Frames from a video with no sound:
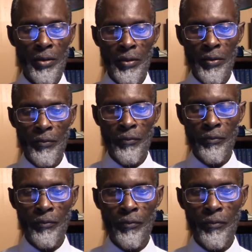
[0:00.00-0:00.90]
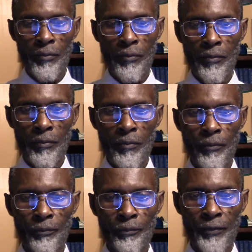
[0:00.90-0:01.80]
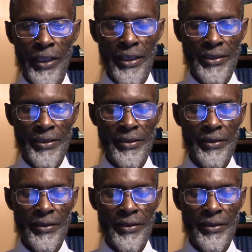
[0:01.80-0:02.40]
Six uh, each. Yes. Yes.